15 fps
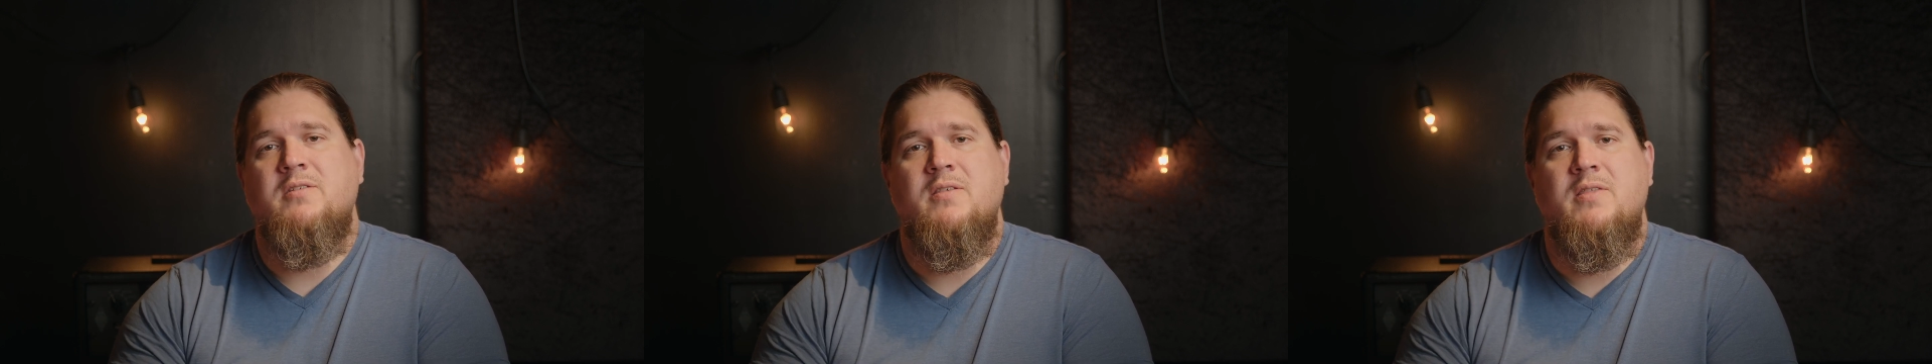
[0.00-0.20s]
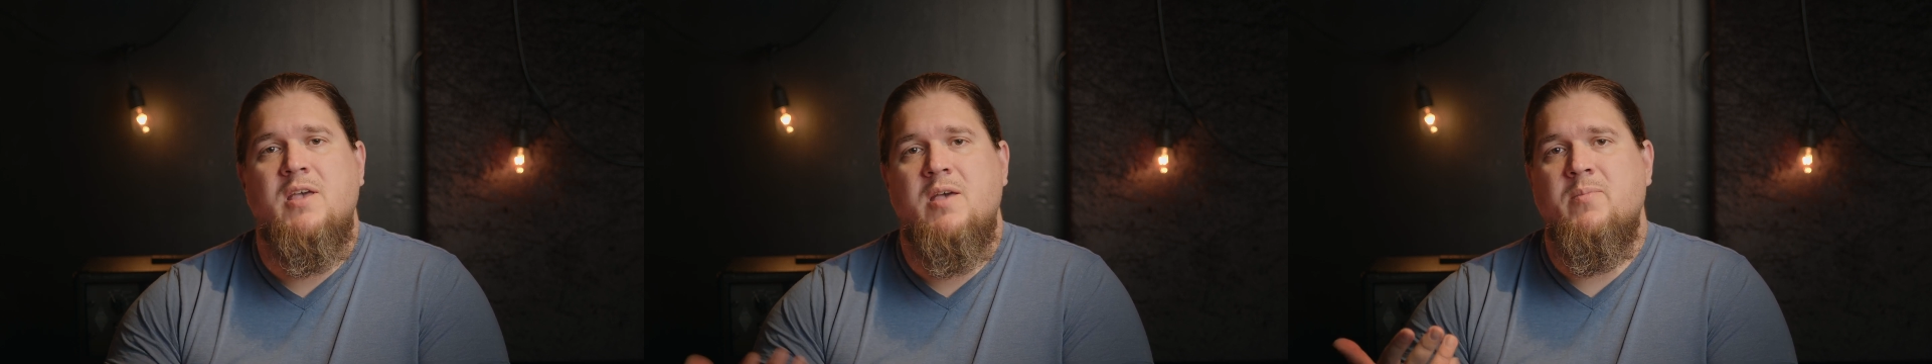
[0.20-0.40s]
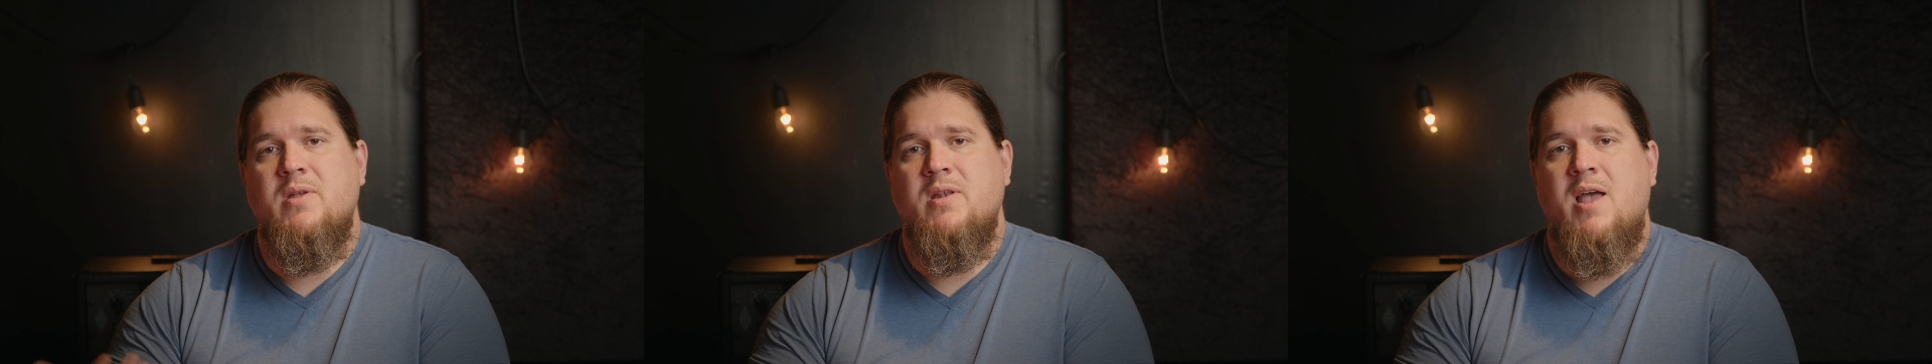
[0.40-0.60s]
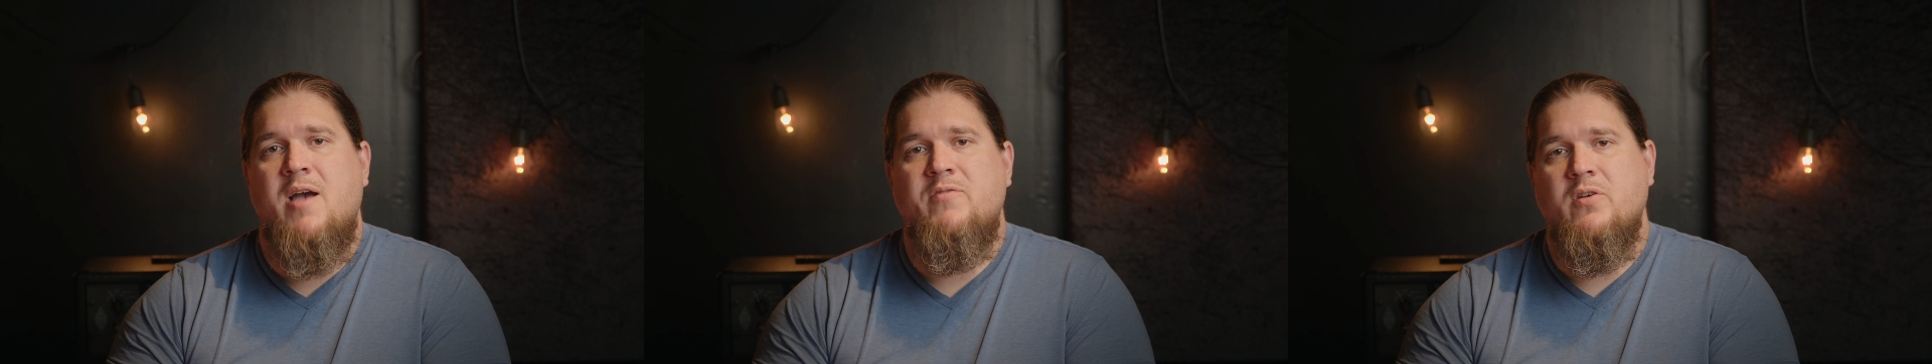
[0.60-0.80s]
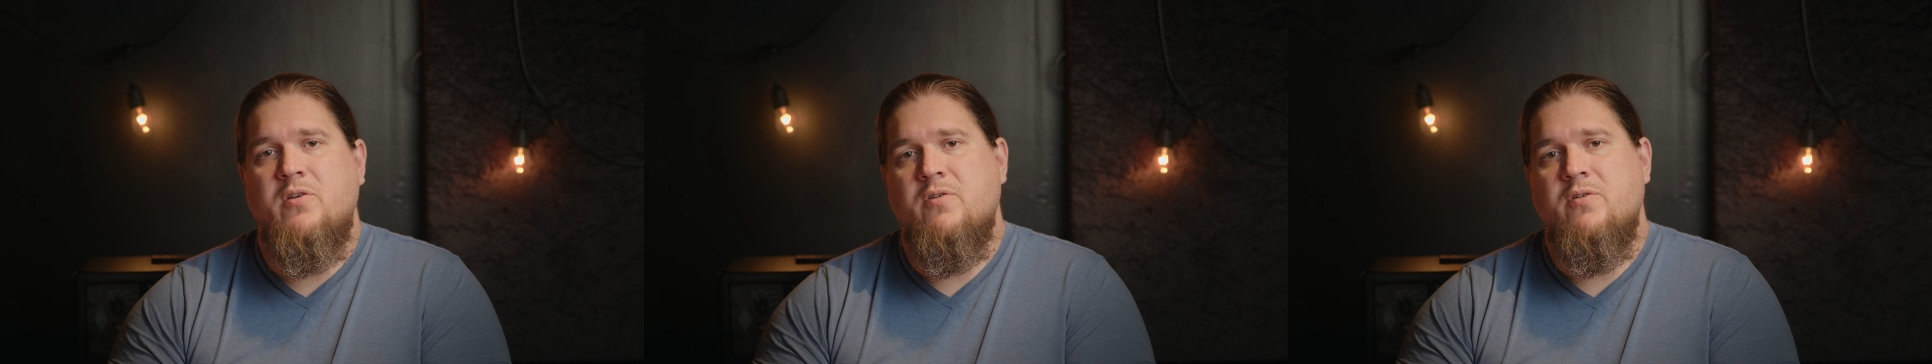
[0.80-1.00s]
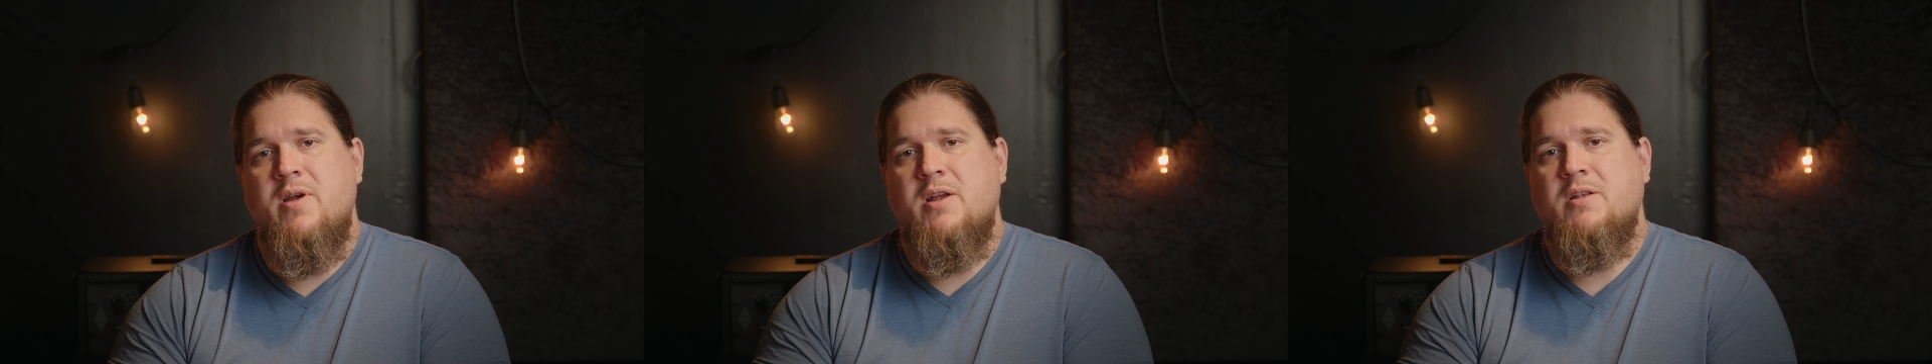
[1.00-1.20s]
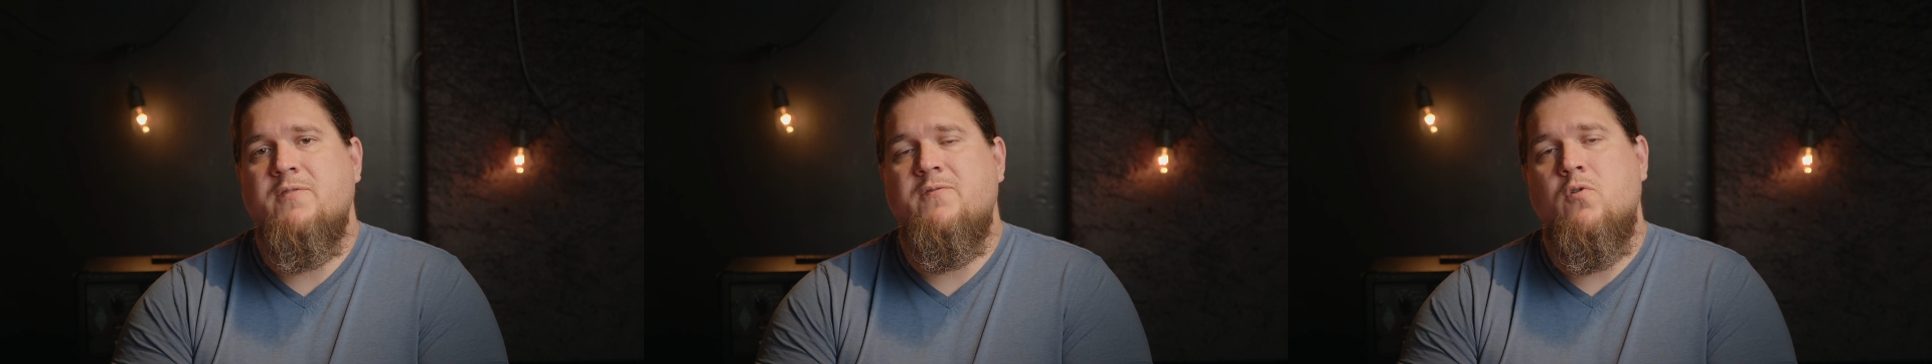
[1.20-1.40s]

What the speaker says: to them and have the correct